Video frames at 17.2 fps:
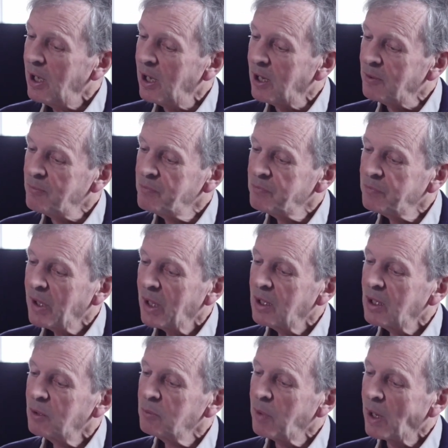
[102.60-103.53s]

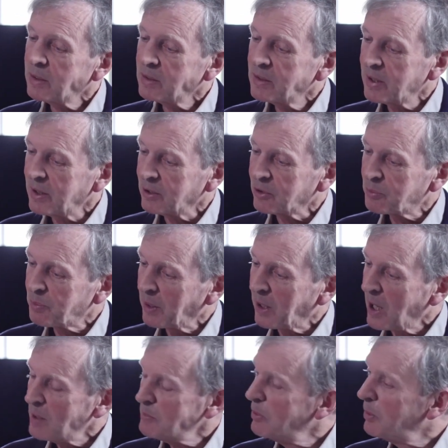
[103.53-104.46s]
When things
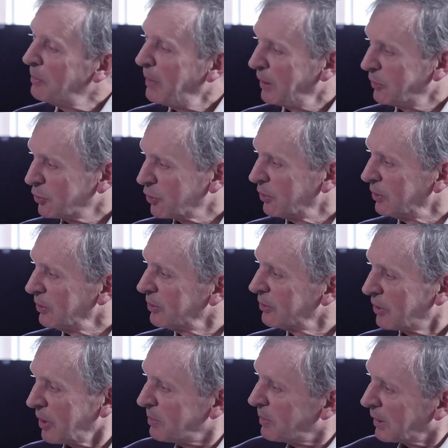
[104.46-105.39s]
become
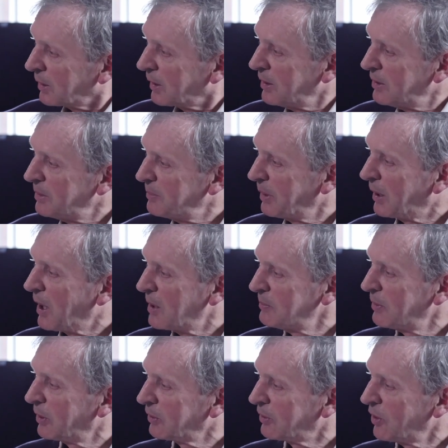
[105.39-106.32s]
habitual, typically they
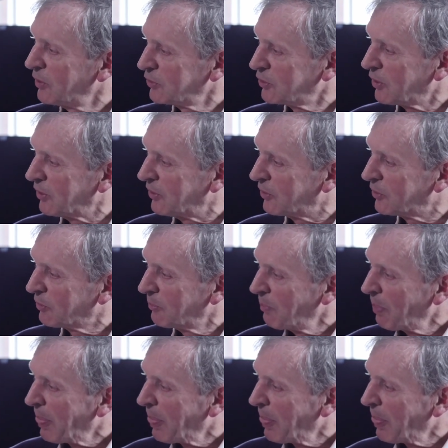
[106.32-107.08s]
become unconscious.